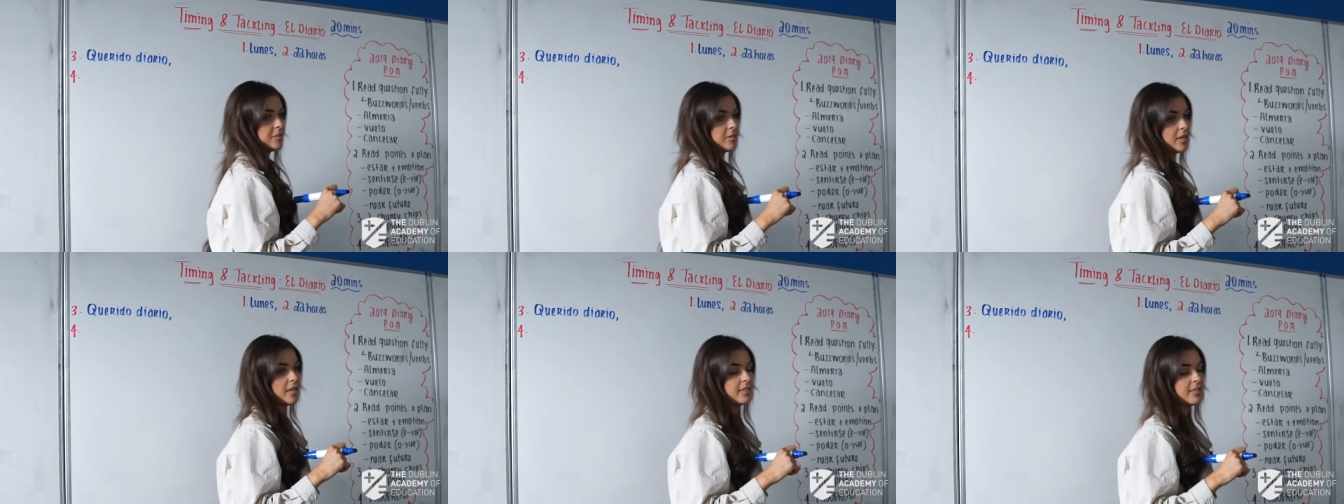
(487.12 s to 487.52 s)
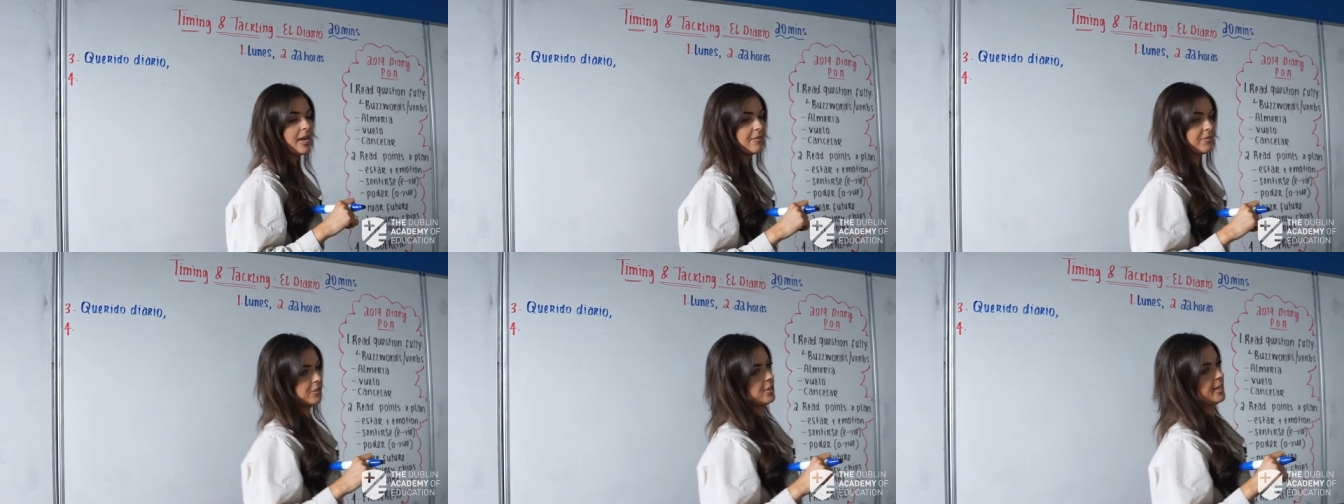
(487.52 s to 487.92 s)
do not
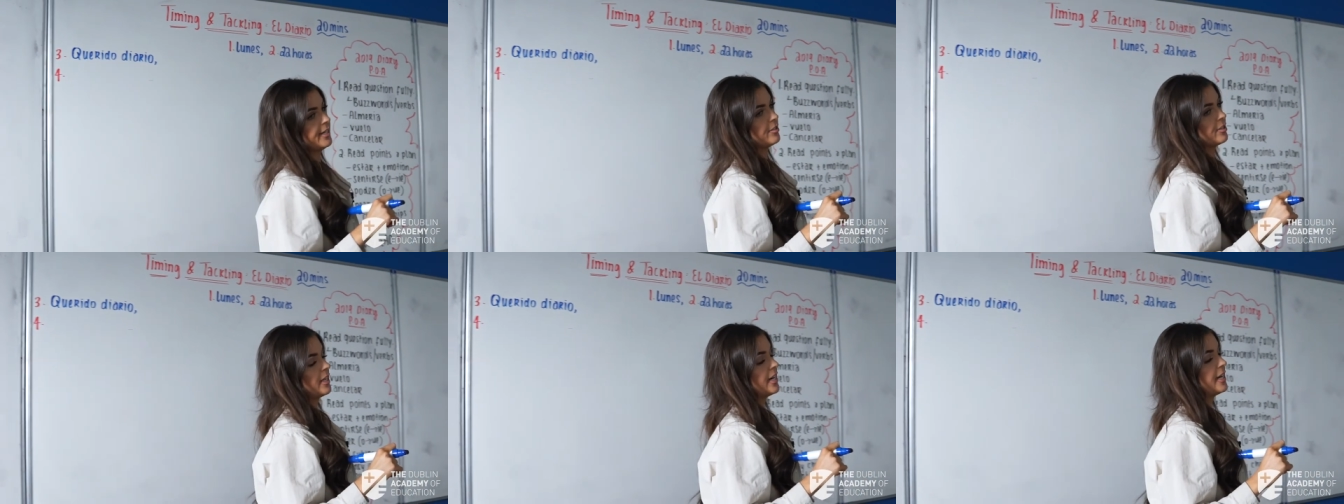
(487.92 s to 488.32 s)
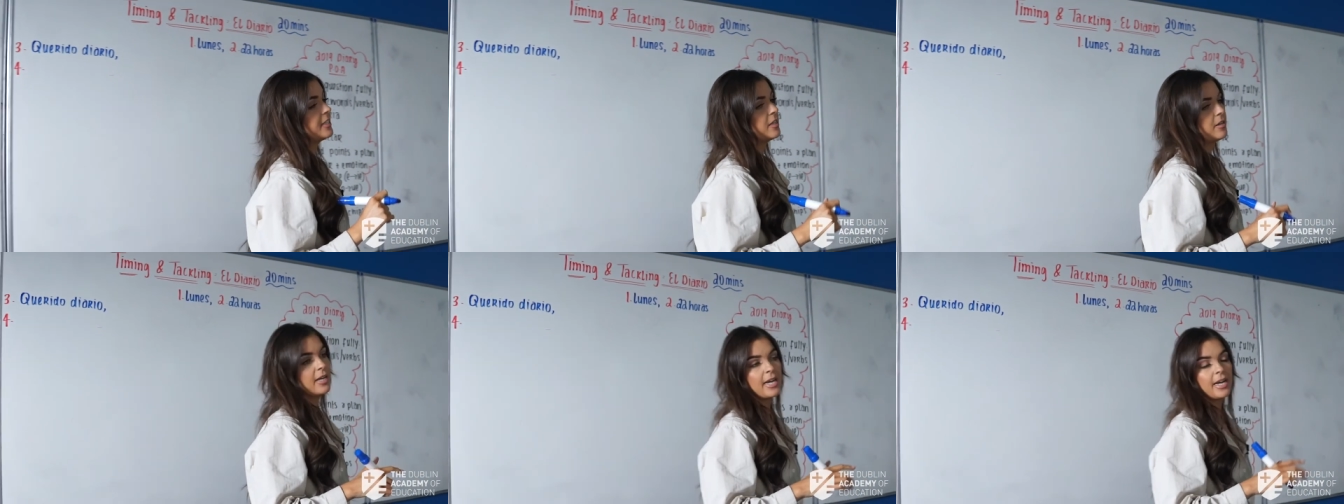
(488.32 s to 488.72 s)
ever change that. I
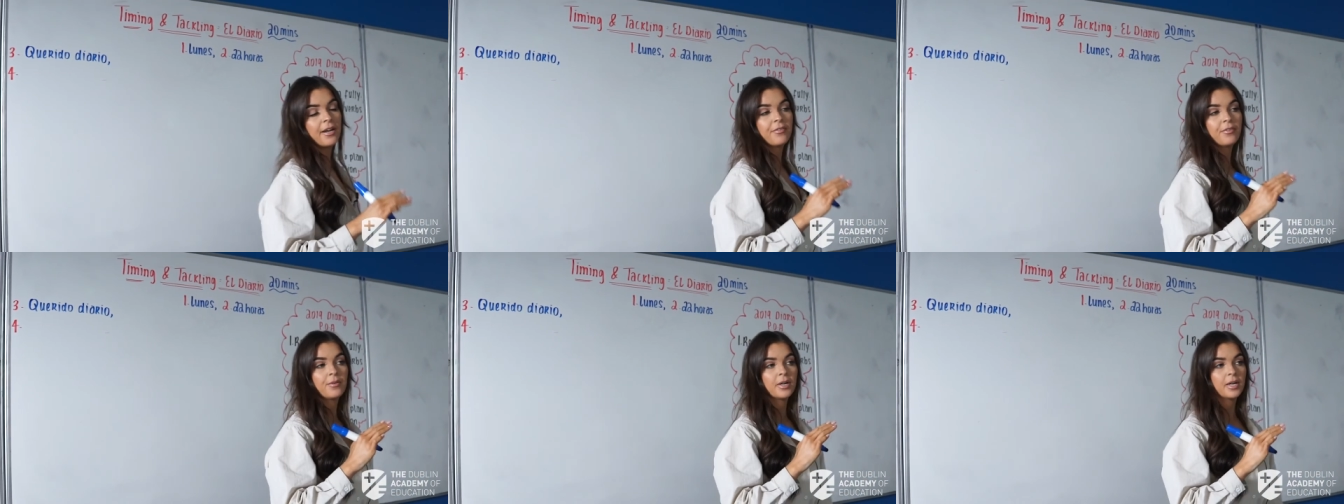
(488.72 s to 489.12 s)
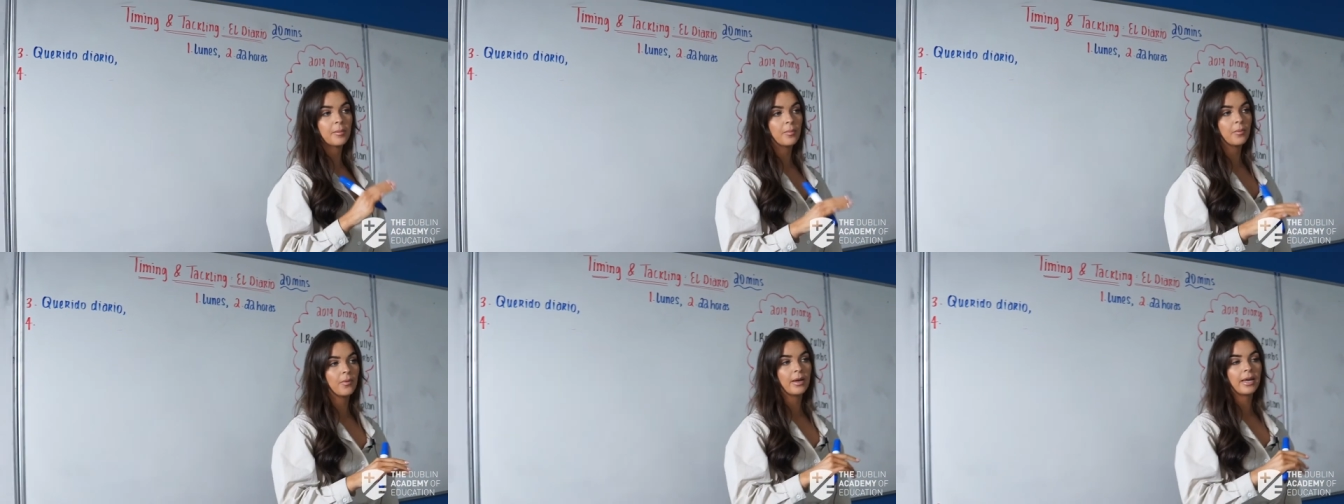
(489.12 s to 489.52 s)
don't care if you are a
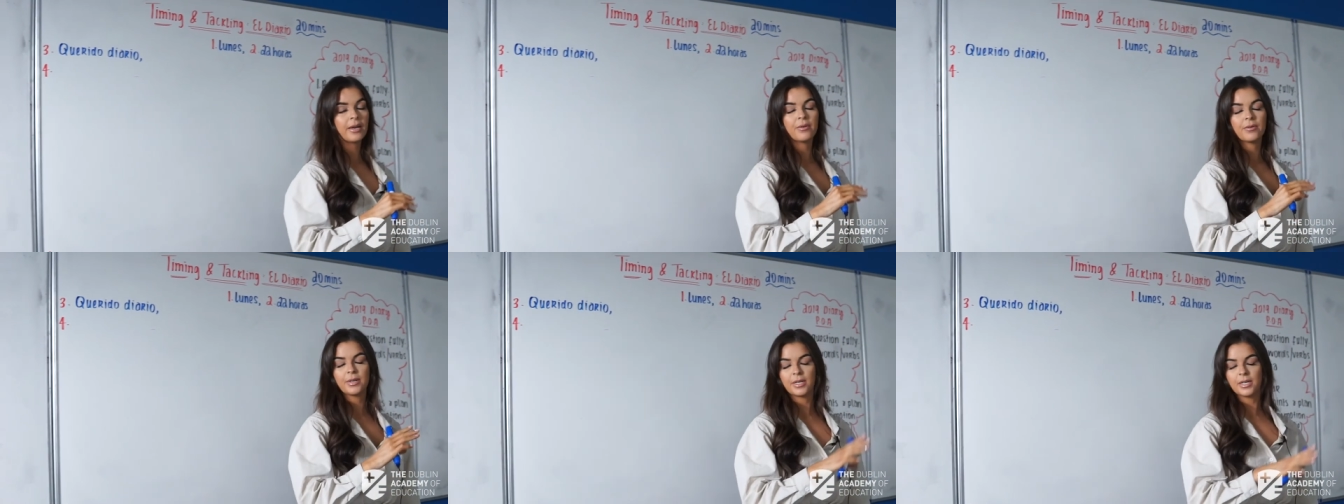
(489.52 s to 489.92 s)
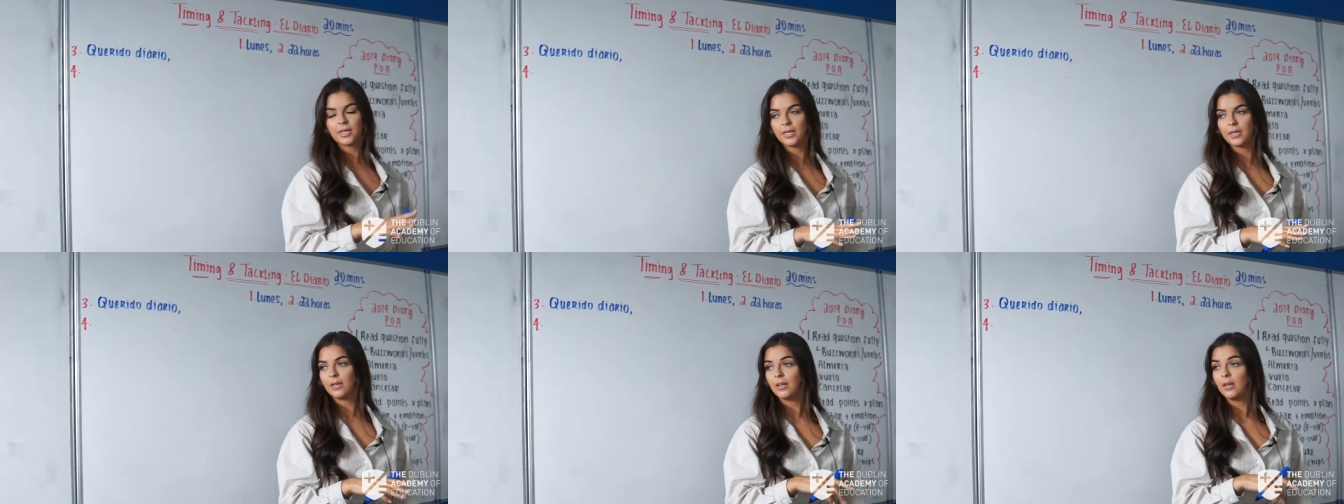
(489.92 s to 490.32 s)
boy or a
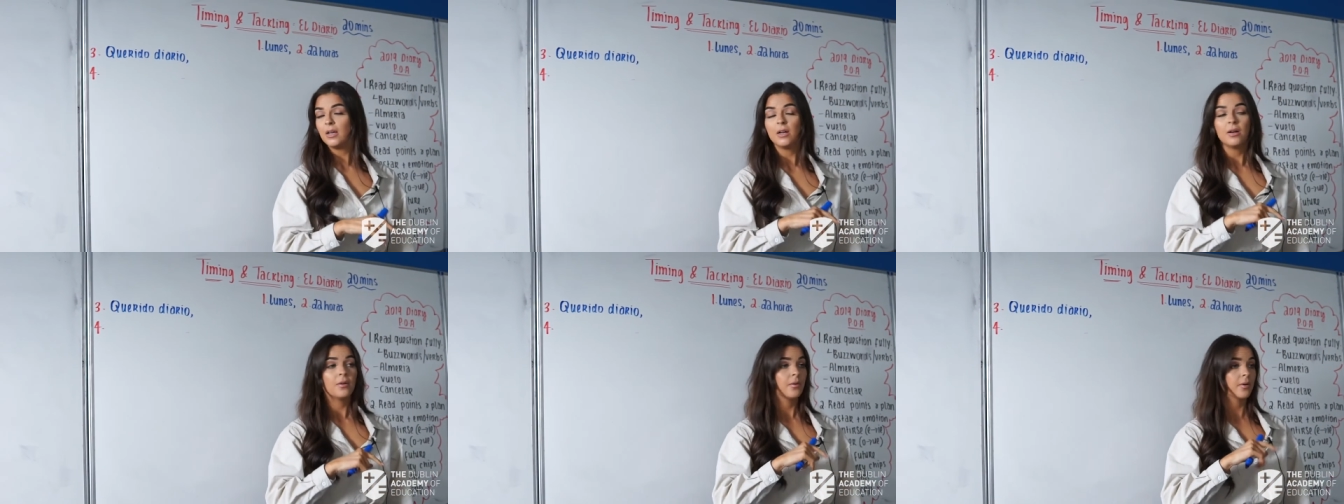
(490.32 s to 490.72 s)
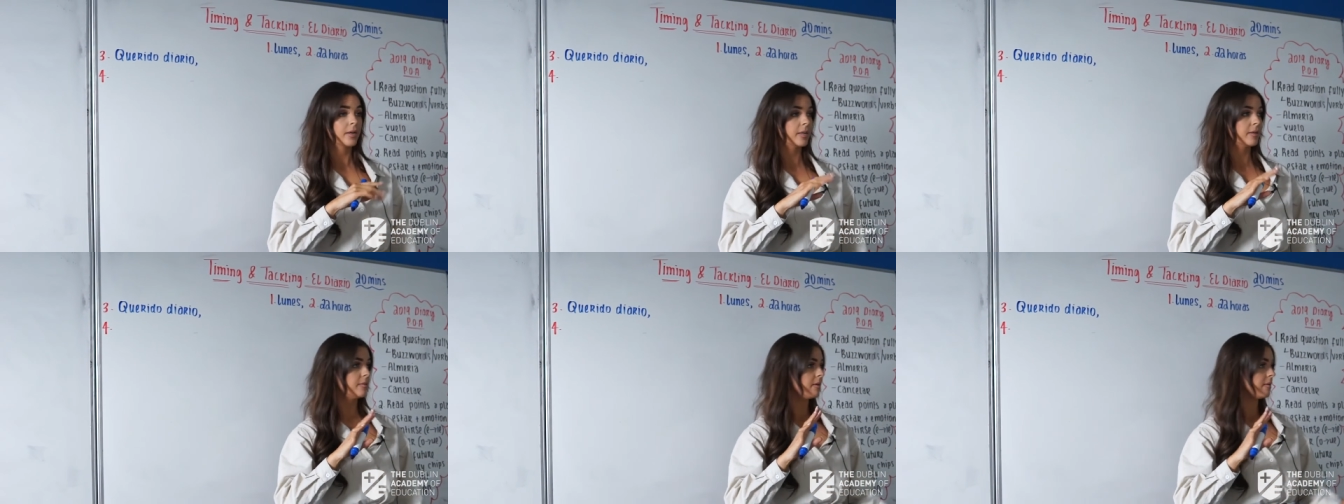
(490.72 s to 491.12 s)
girl
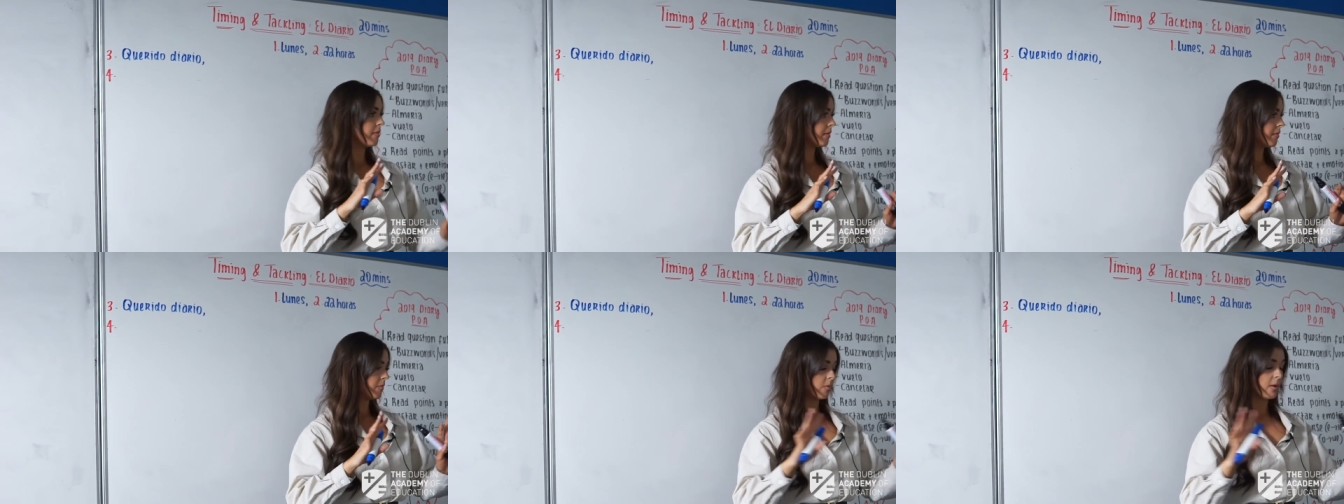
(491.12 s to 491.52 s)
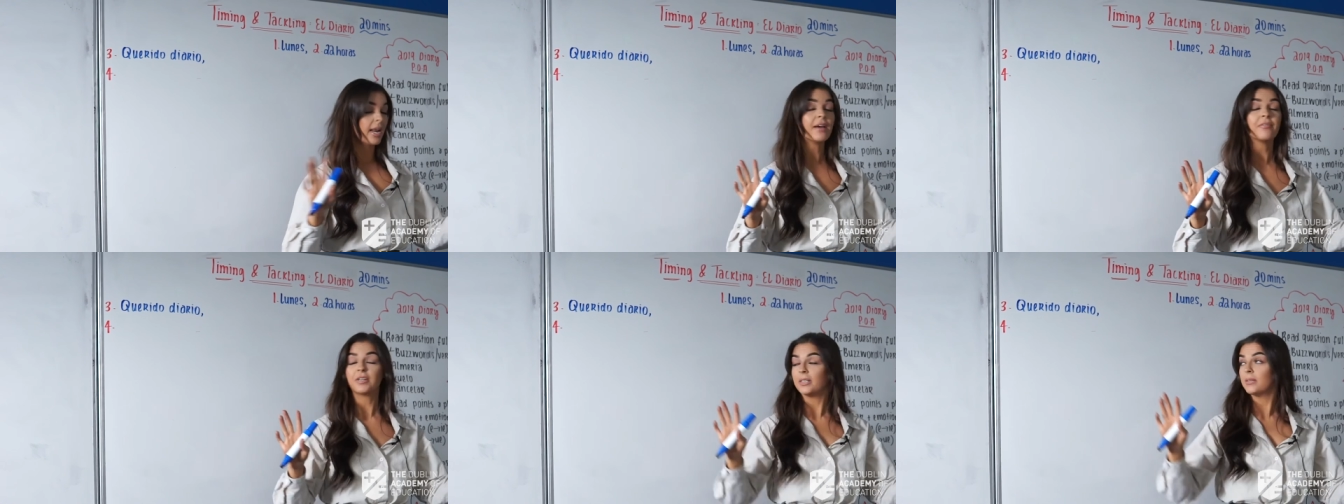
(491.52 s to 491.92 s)
or
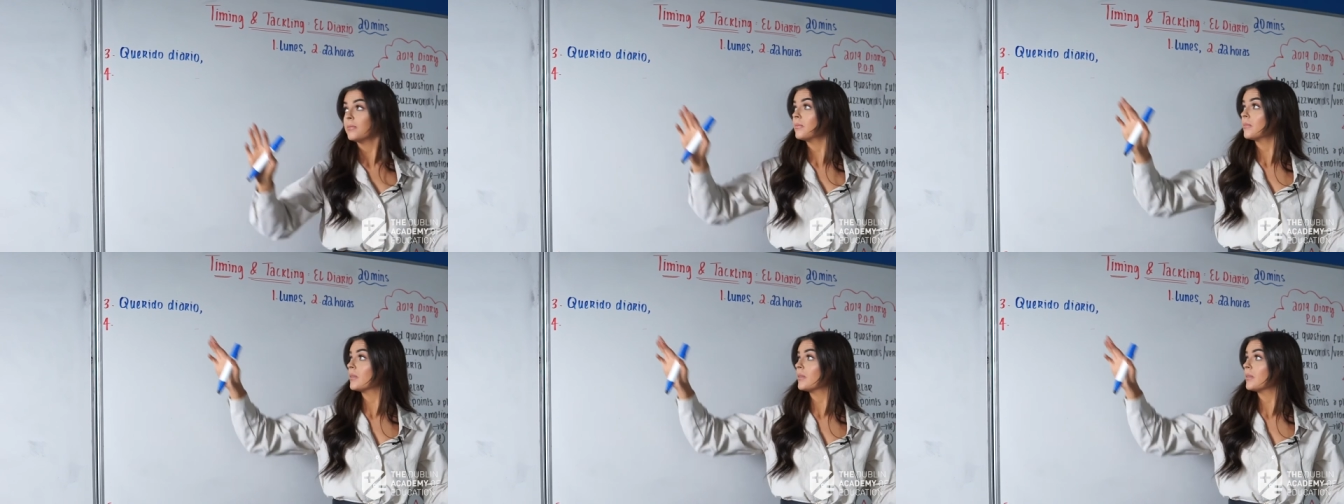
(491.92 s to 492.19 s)
whatever.